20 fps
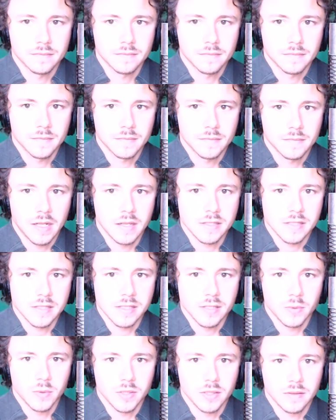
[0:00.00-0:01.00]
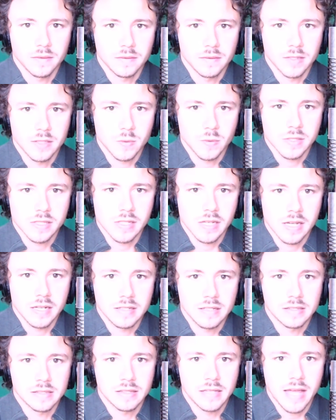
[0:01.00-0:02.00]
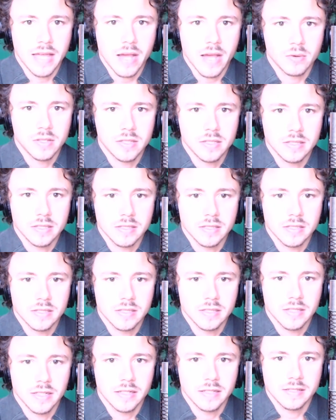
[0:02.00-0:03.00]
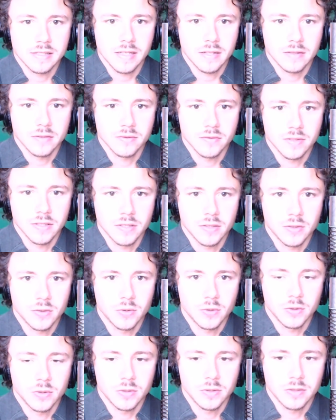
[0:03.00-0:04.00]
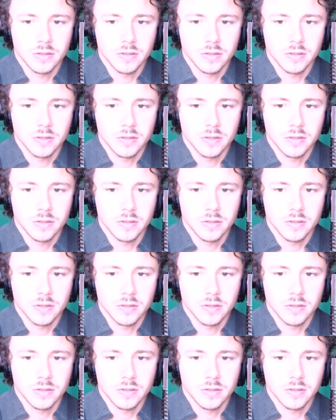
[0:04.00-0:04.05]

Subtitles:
Yeah, this is the one. This one's got loudness, and it sounds really cool.